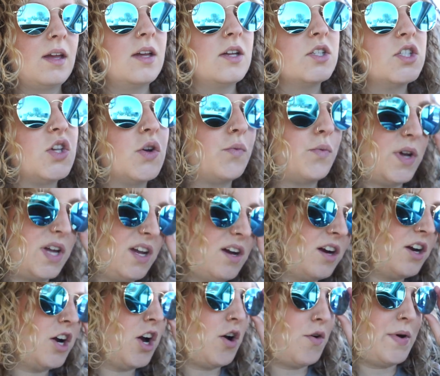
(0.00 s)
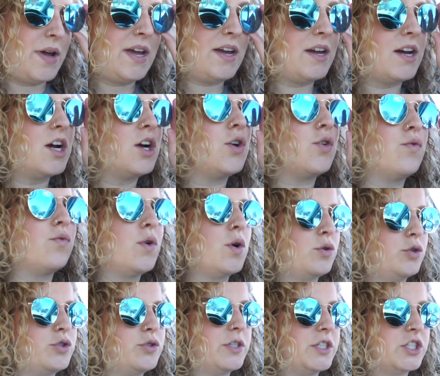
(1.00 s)
So we are going
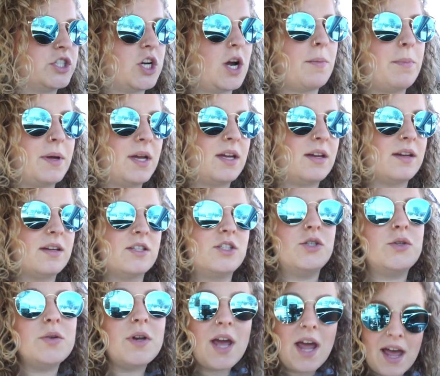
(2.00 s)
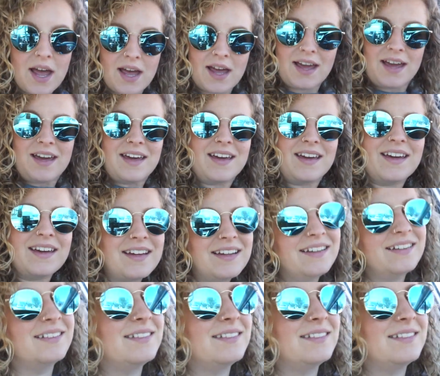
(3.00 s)
grocery shopping today.